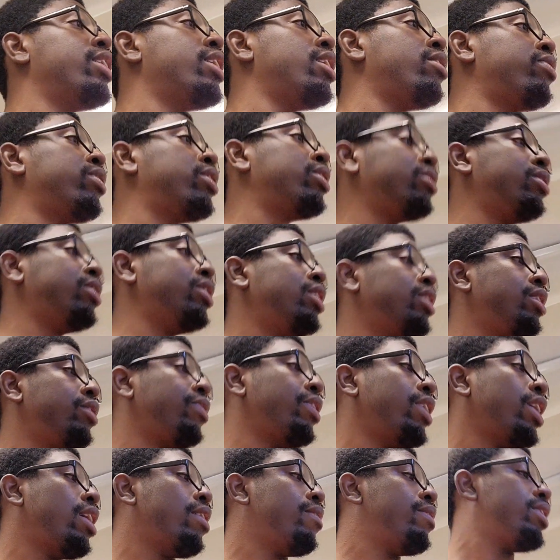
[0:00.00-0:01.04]
y'all for tuning in. If
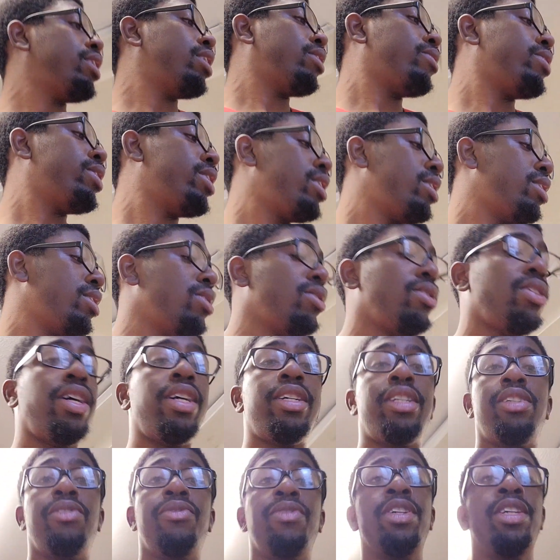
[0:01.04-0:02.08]
you haven't already,
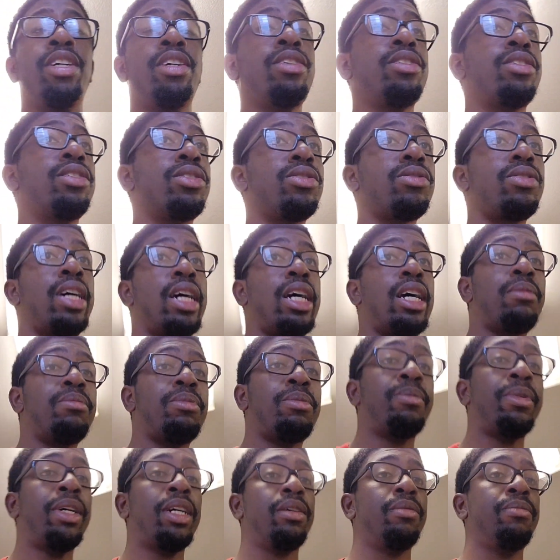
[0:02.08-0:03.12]
like this video, subscribe,
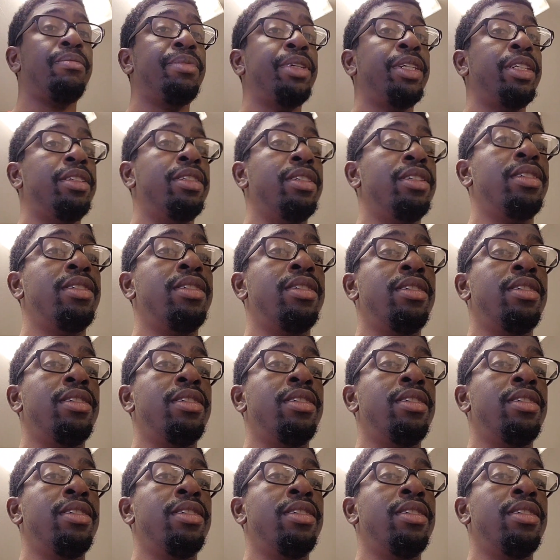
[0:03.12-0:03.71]
I'm out. Peace.